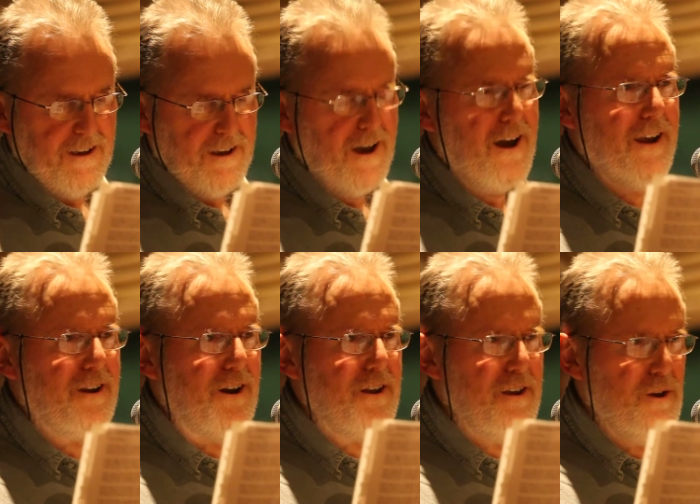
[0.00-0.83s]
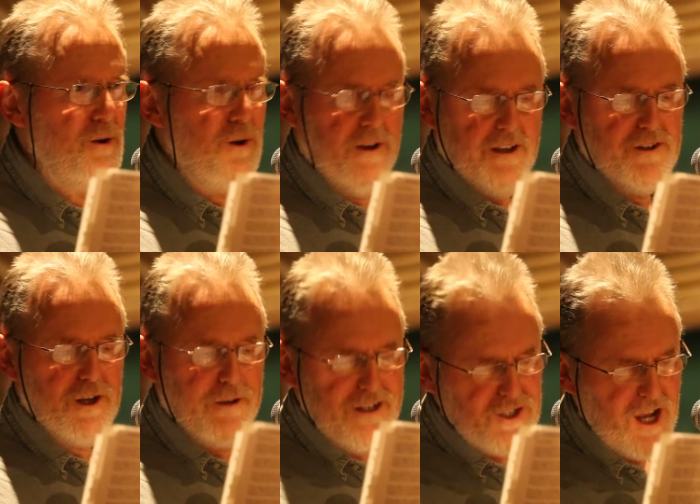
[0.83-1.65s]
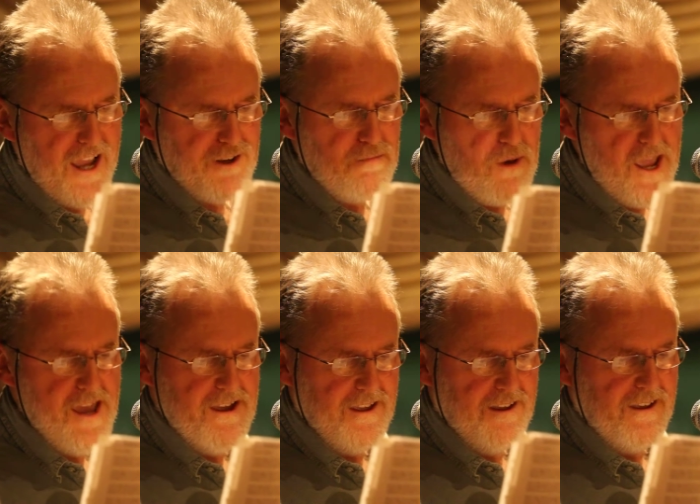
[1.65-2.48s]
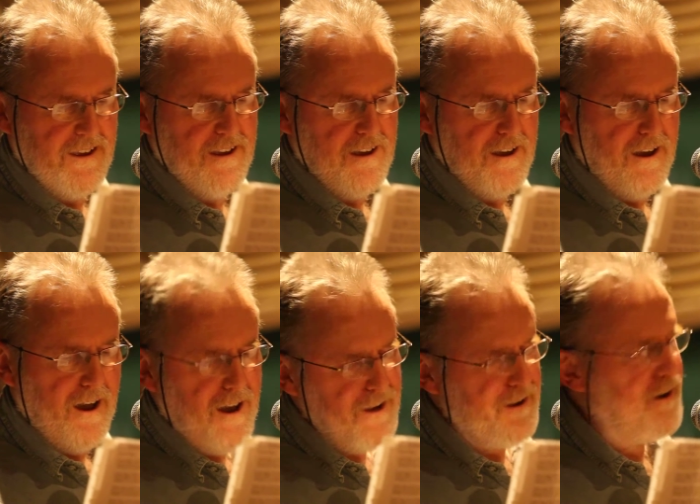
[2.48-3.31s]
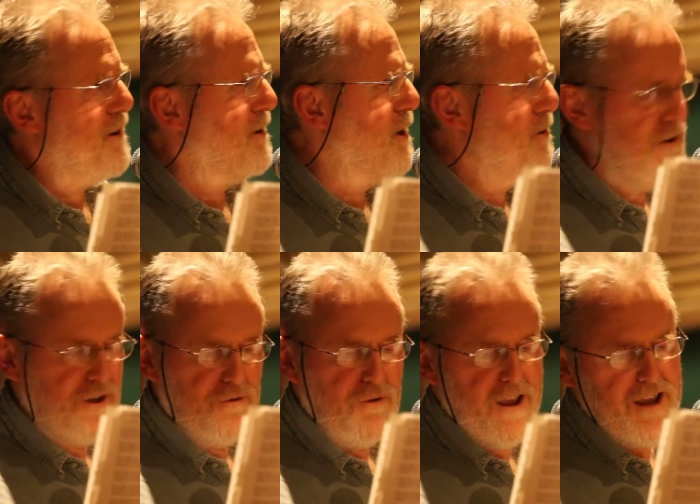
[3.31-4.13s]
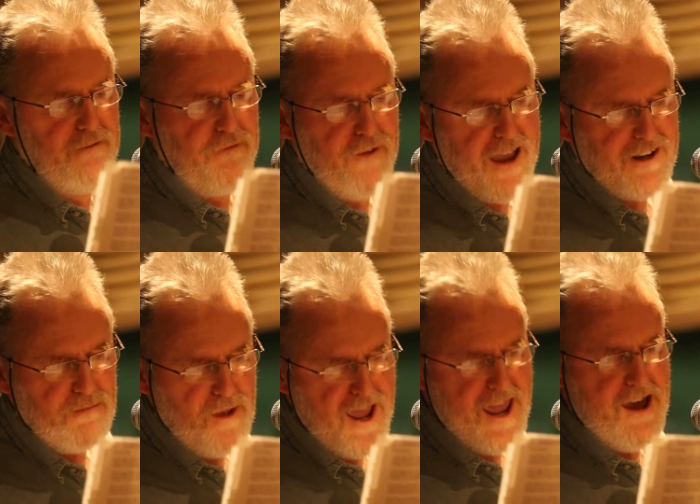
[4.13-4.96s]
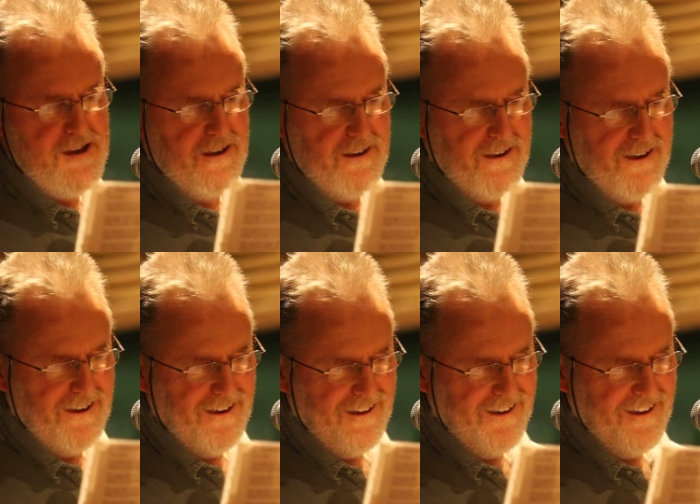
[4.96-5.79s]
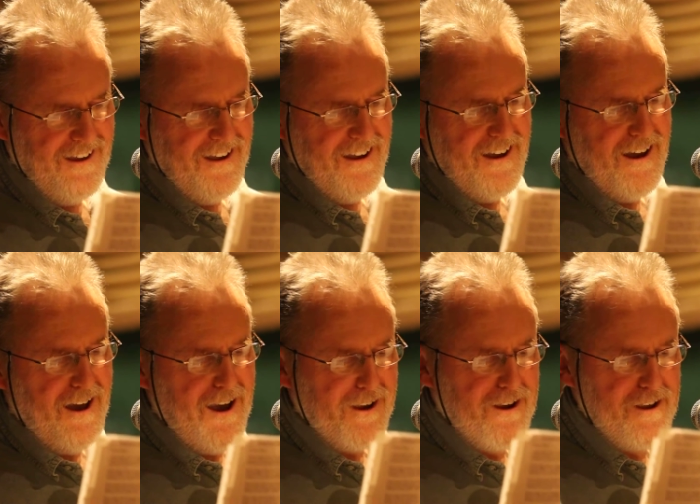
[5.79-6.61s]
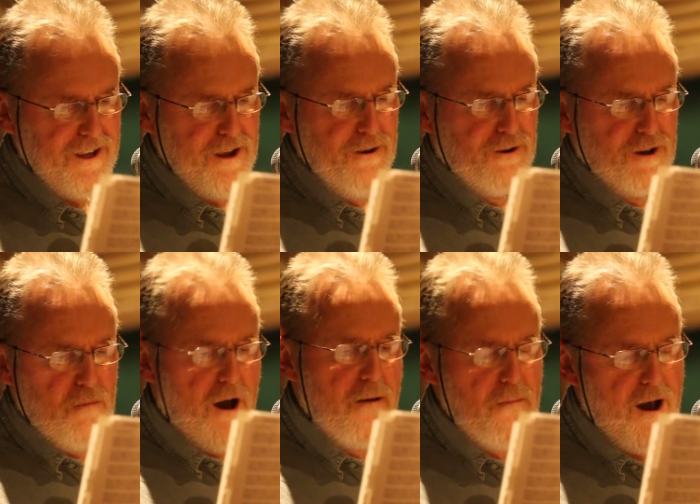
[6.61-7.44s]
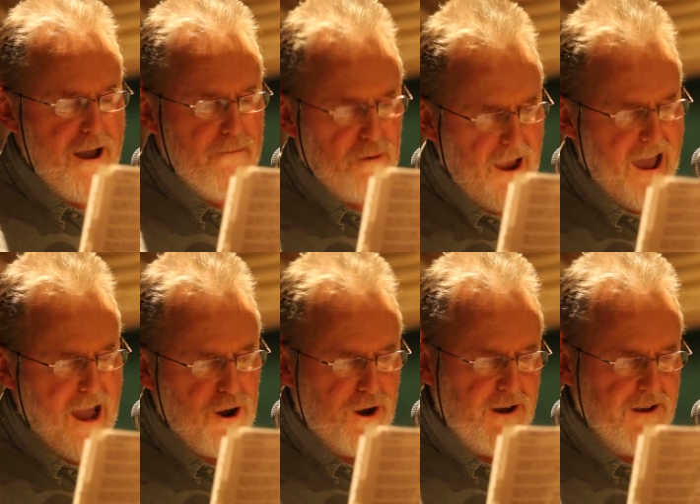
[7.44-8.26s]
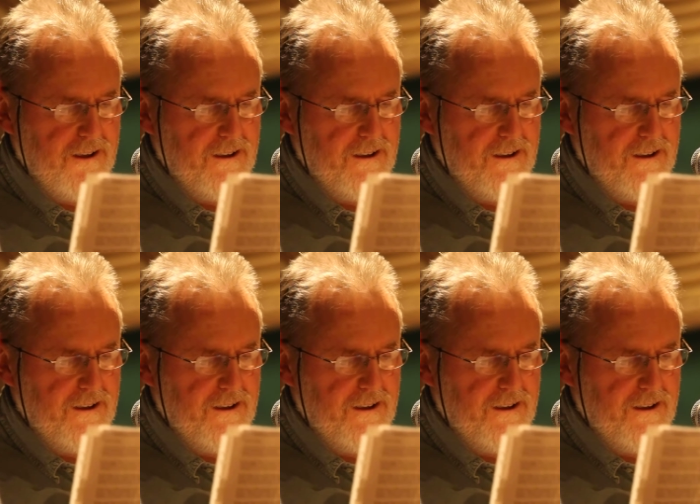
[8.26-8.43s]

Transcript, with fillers: I got you to inject me. I got you to reinfect me. I got you to mop my brow.